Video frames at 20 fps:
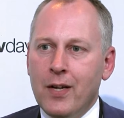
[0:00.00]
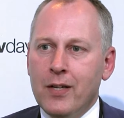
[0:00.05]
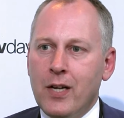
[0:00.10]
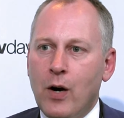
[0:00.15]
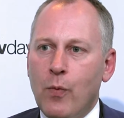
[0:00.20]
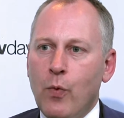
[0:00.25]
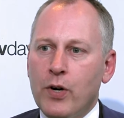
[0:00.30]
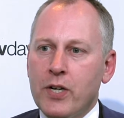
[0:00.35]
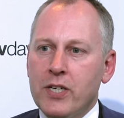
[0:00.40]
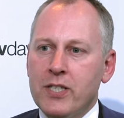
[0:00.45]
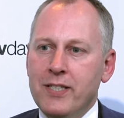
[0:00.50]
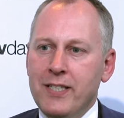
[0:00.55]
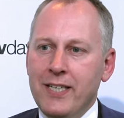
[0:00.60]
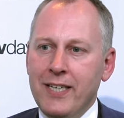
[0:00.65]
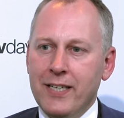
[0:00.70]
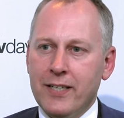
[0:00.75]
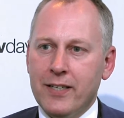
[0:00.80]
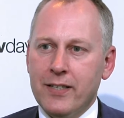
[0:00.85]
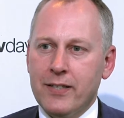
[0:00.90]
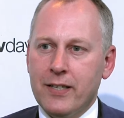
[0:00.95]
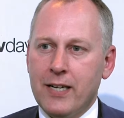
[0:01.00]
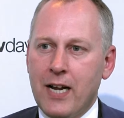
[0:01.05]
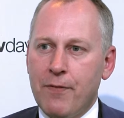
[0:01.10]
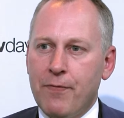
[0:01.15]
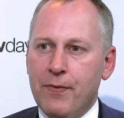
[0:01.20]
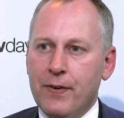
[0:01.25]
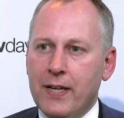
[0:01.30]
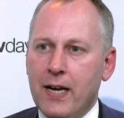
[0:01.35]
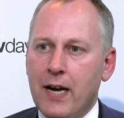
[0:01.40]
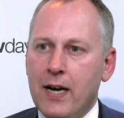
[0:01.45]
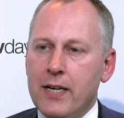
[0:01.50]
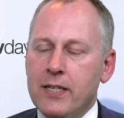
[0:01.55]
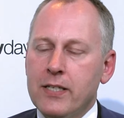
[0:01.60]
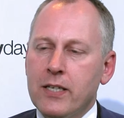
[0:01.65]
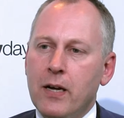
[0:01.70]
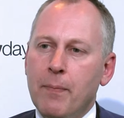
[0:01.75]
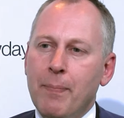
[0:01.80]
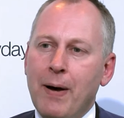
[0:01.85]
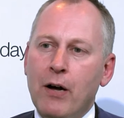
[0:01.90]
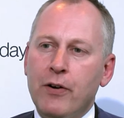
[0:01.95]
Now, what is needed in Africa is
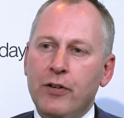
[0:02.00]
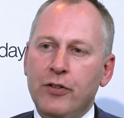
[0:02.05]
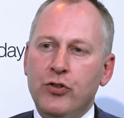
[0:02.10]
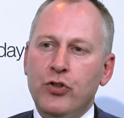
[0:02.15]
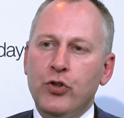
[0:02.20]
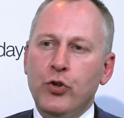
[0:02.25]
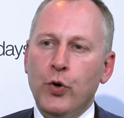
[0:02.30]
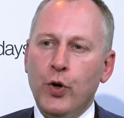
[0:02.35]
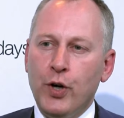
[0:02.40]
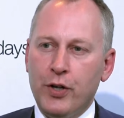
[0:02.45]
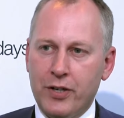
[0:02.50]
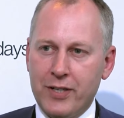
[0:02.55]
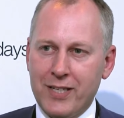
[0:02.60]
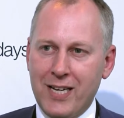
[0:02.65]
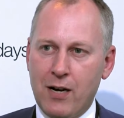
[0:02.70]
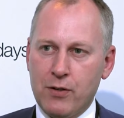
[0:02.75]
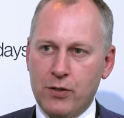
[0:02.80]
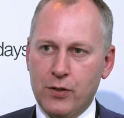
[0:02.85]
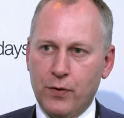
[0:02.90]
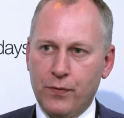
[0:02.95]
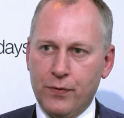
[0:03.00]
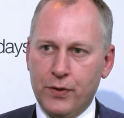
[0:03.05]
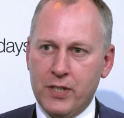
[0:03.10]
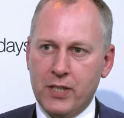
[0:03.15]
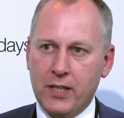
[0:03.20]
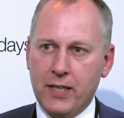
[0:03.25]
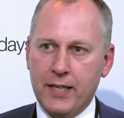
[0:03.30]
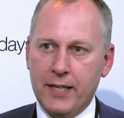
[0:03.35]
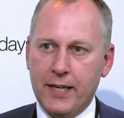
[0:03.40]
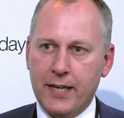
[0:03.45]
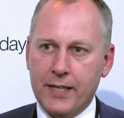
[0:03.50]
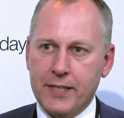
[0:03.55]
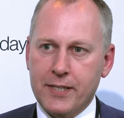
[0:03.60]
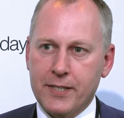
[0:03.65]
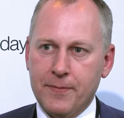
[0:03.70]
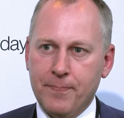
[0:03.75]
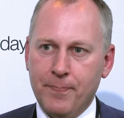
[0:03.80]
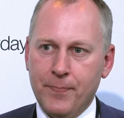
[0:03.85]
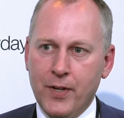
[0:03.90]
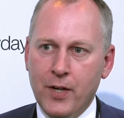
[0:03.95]
about 200,000 of these clinics.
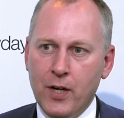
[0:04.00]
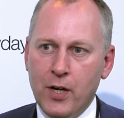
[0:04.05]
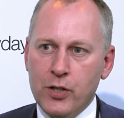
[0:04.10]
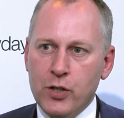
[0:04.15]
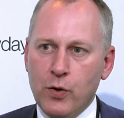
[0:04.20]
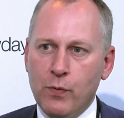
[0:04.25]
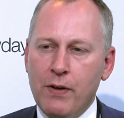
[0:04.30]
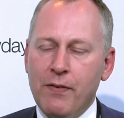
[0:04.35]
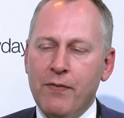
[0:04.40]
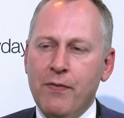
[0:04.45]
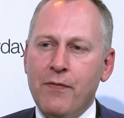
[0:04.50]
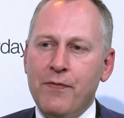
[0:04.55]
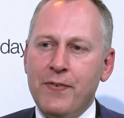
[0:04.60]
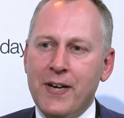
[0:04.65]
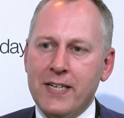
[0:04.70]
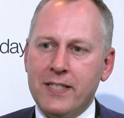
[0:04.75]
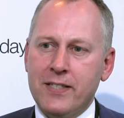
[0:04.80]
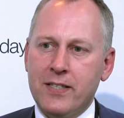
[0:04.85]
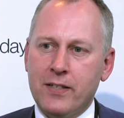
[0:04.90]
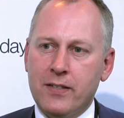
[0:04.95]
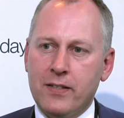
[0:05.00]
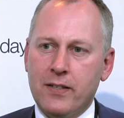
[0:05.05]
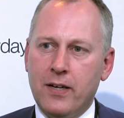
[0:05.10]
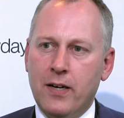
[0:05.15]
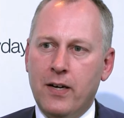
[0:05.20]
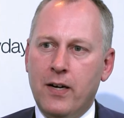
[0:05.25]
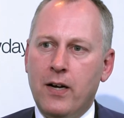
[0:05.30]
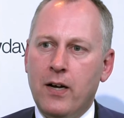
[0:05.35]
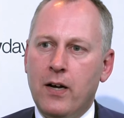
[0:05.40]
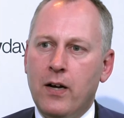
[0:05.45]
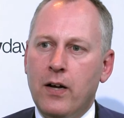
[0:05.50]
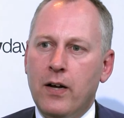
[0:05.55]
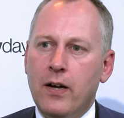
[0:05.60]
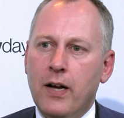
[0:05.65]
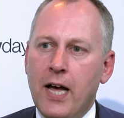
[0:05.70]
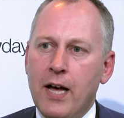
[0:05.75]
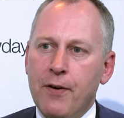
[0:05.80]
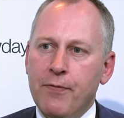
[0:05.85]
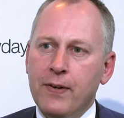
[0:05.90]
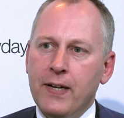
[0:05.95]
So we've invested
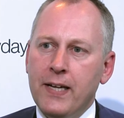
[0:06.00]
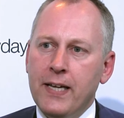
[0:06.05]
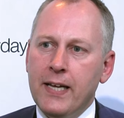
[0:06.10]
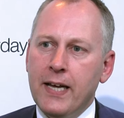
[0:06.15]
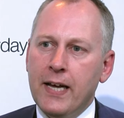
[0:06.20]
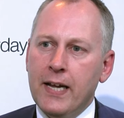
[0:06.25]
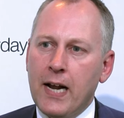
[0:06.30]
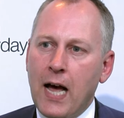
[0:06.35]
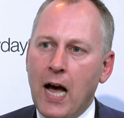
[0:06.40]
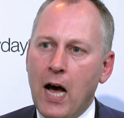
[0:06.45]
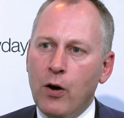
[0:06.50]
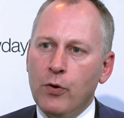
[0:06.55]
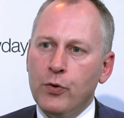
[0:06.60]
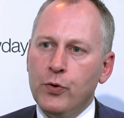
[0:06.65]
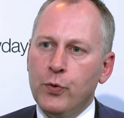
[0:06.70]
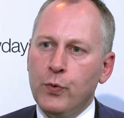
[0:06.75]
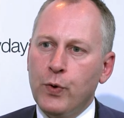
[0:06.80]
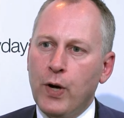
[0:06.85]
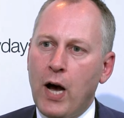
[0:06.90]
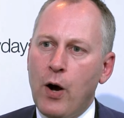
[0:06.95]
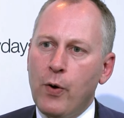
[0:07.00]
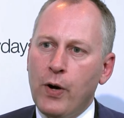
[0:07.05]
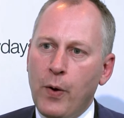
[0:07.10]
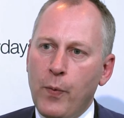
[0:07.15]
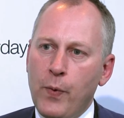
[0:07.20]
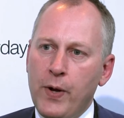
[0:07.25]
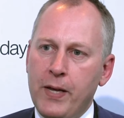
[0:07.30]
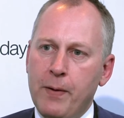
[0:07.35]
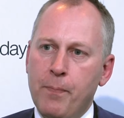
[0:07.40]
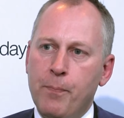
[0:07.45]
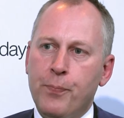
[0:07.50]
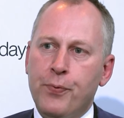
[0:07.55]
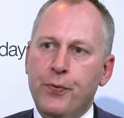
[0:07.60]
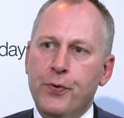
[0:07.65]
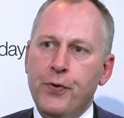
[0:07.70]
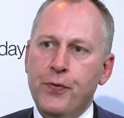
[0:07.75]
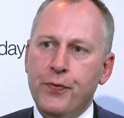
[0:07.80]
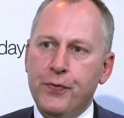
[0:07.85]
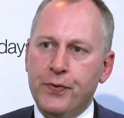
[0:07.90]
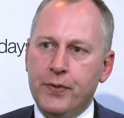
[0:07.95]
heavily in how can we
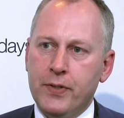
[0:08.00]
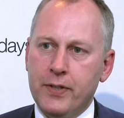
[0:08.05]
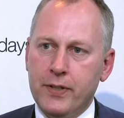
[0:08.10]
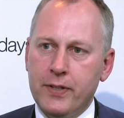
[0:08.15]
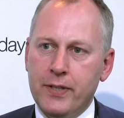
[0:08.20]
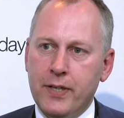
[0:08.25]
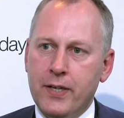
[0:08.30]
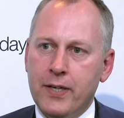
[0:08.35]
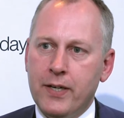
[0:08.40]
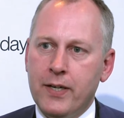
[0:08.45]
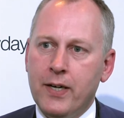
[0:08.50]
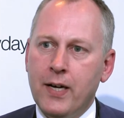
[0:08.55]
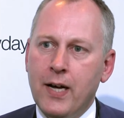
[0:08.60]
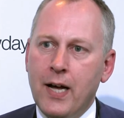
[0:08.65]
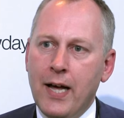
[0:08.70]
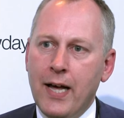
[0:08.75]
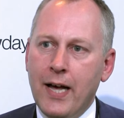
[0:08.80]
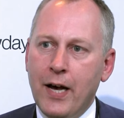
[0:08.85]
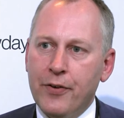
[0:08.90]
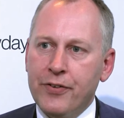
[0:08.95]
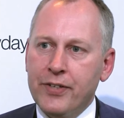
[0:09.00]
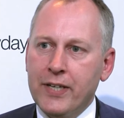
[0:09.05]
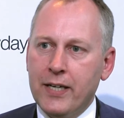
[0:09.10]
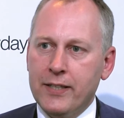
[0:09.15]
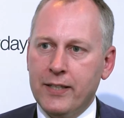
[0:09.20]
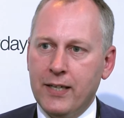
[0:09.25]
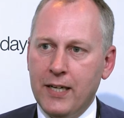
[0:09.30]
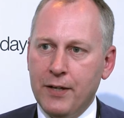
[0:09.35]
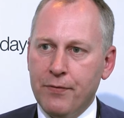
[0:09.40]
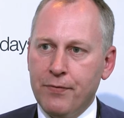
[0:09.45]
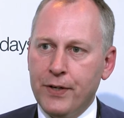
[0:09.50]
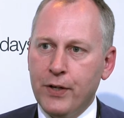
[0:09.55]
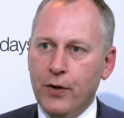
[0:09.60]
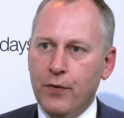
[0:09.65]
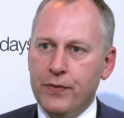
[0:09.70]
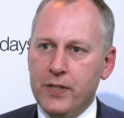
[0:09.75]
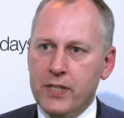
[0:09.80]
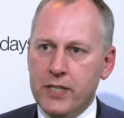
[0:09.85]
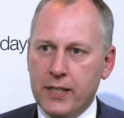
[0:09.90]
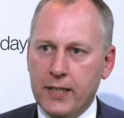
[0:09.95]
improve the healthcare delivery
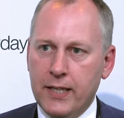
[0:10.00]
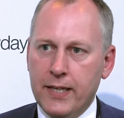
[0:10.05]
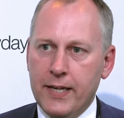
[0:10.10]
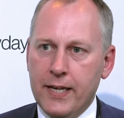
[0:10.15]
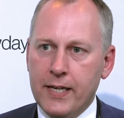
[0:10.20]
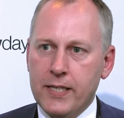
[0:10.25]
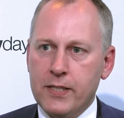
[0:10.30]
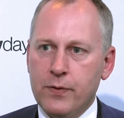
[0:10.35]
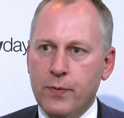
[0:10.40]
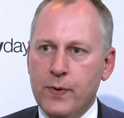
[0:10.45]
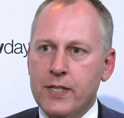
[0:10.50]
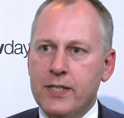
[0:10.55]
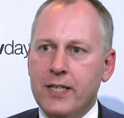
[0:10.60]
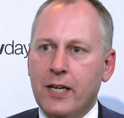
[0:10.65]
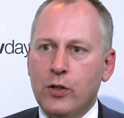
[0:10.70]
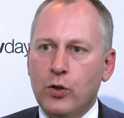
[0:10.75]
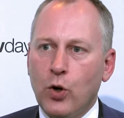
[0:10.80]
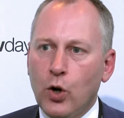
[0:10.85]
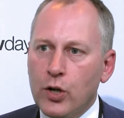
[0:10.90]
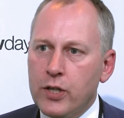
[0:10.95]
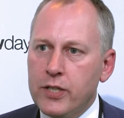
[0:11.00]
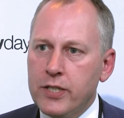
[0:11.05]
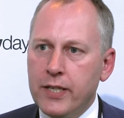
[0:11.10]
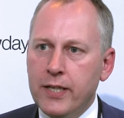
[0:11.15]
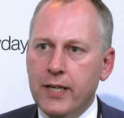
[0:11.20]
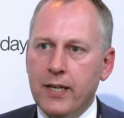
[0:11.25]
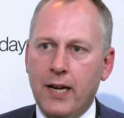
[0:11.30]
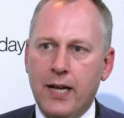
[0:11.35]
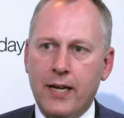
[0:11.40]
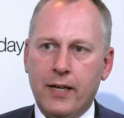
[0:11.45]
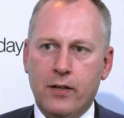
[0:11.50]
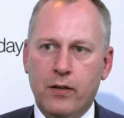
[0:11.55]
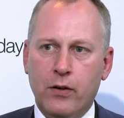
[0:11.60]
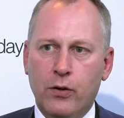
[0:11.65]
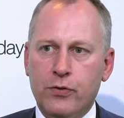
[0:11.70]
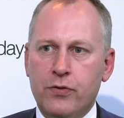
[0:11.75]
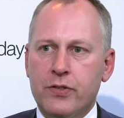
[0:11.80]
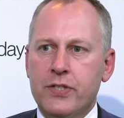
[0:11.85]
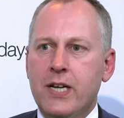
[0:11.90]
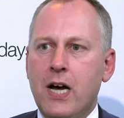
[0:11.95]
of these clinics with technology like
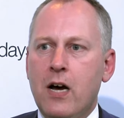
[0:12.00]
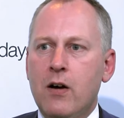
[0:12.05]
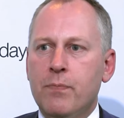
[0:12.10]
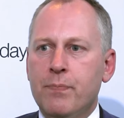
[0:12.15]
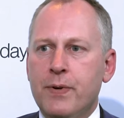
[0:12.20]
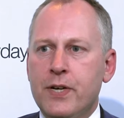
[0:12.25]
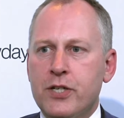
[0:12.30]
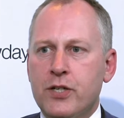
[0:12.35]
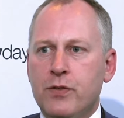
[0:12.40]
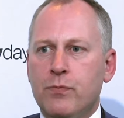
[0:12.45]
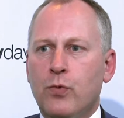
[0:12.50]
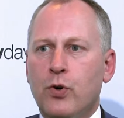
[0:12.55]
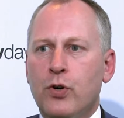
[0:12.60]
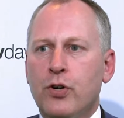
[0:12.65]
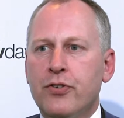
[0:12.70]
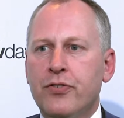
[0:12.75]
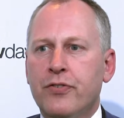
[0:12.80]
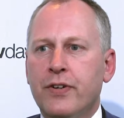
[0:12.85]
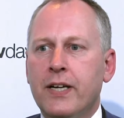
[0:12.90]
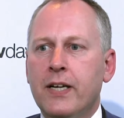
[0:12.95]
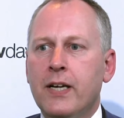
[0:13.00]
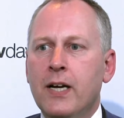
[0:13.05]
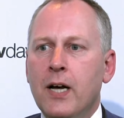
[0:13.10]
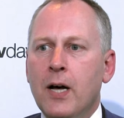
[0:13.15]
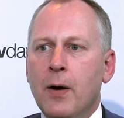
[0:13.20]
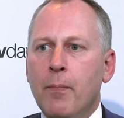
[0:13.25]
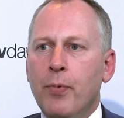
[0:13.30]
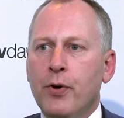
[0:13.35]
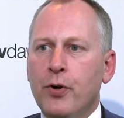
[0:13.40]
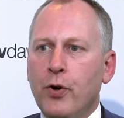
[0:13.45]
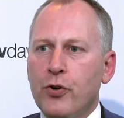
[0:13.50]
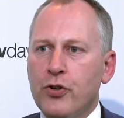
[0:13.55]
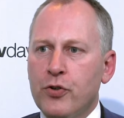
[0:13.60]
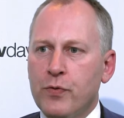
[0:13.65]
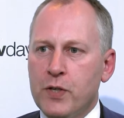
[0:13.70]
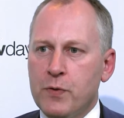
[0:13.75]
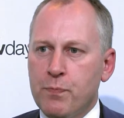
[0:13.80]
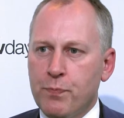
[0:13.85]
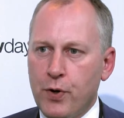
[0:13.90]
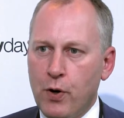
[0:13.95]
ultrasound, patient monitoring, but also
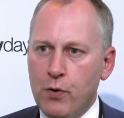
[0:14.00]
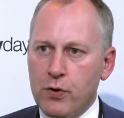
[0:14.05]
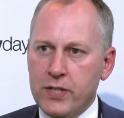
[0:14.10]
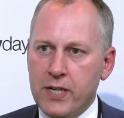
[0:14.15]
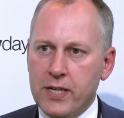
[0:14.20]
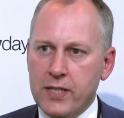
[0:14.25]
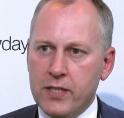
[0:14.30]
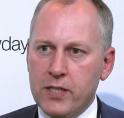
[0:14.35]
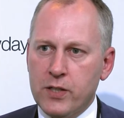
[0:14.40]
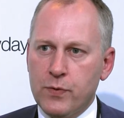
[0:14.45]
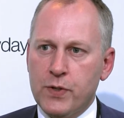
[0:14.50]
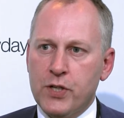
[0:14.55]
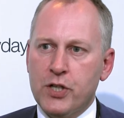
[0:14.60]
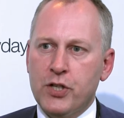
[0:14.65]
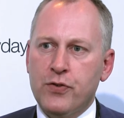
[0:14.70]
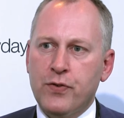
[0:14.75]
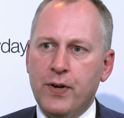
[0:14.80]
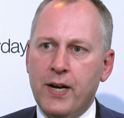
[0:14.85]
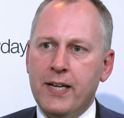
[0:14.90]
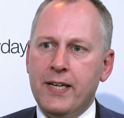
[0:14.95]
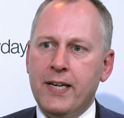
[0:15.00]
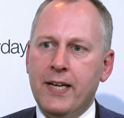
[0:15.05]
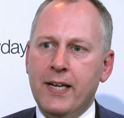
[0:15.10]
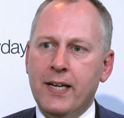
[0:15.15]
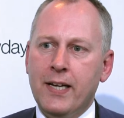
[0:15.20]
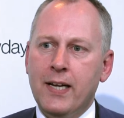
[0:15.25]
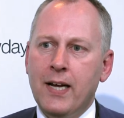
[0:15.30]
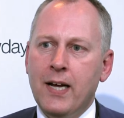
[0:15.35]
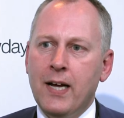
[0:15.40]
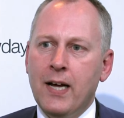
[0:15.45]
with processes, with training.